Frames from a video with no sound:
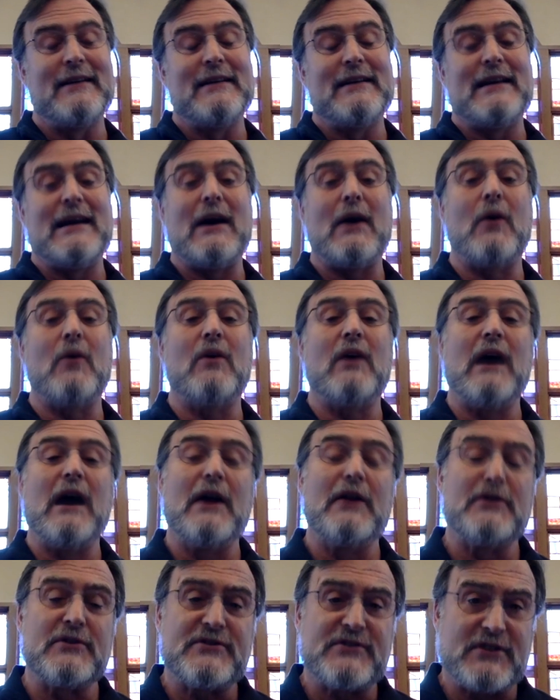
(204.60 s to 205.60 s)
Now,
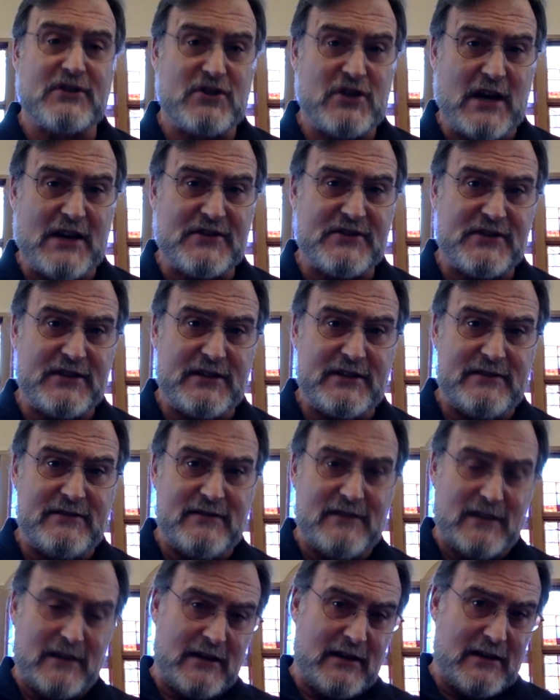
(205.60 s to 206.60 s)
other suggested
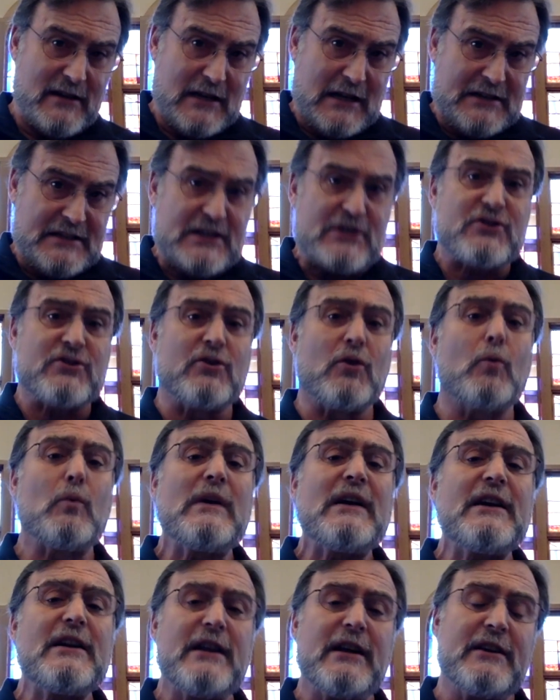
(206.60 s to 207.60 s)
additional
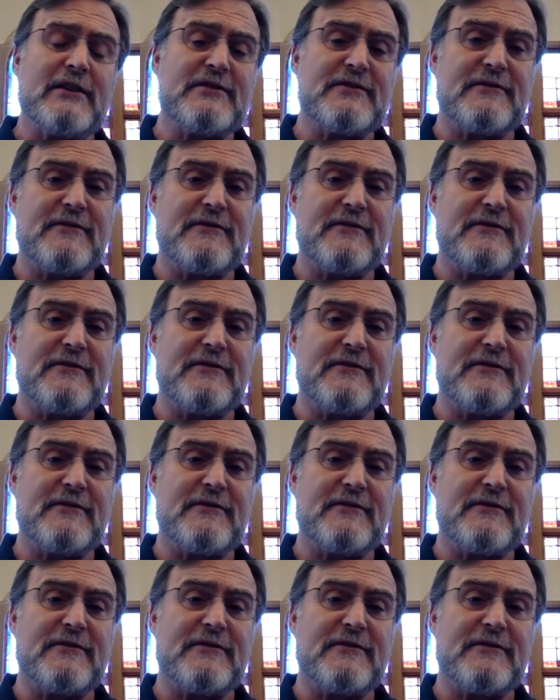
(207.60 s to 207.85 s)
readings